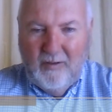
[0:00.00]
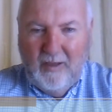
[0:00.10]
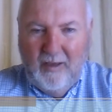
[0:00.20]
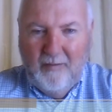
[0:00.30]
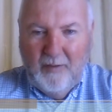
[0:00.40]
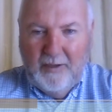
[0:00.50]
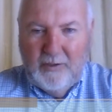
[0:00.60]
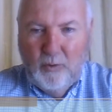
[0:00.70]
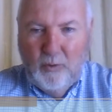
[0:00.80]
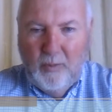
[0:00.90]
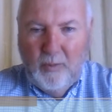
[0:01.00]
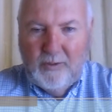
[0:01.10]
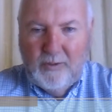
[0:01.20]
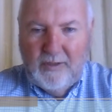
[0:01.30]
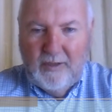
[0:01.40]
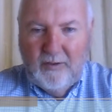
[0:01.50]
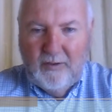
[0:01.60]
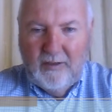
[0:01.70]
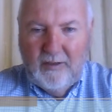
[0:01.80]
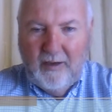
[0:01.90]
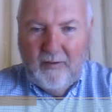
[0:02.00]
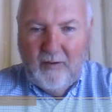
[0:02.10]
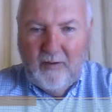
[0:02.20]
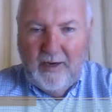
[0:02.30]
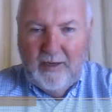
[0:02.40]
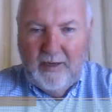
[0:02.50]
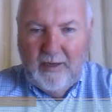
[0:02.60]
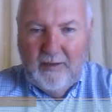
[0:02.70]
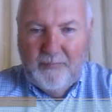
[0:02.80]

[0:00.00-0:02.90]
They have like tour boats that you can take a ride in.